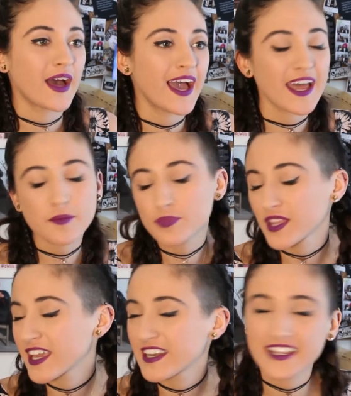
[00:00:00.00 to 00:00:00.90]
I hadn't
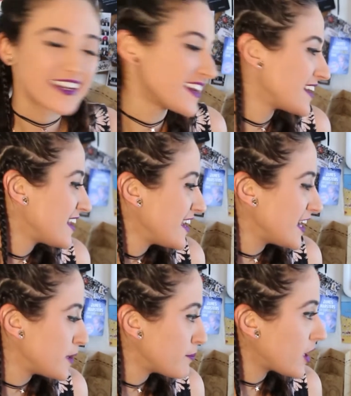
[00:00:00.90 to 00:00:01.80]
played in,
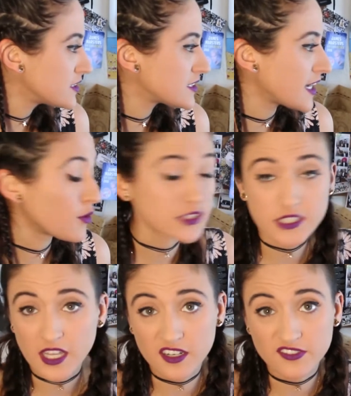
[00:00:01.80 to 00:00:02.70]
in months and I was
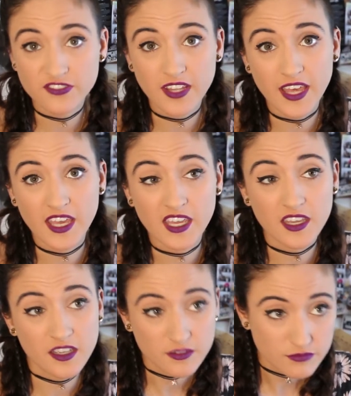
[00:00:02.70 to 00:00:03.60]
kind of
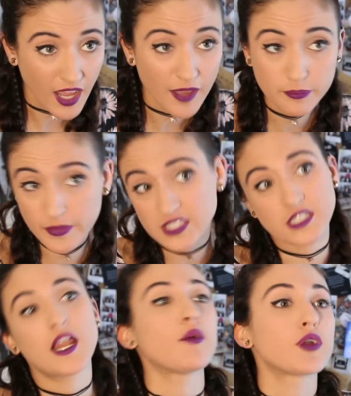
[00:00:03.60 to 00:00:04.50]
like, I miss
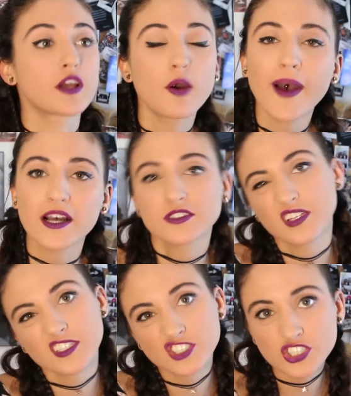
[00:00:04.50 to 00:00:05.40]
it, I want to go back, so
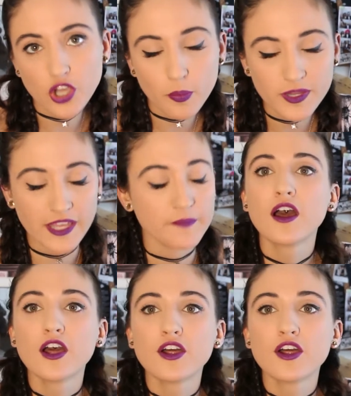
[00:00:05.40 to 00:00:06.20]
let's just go play.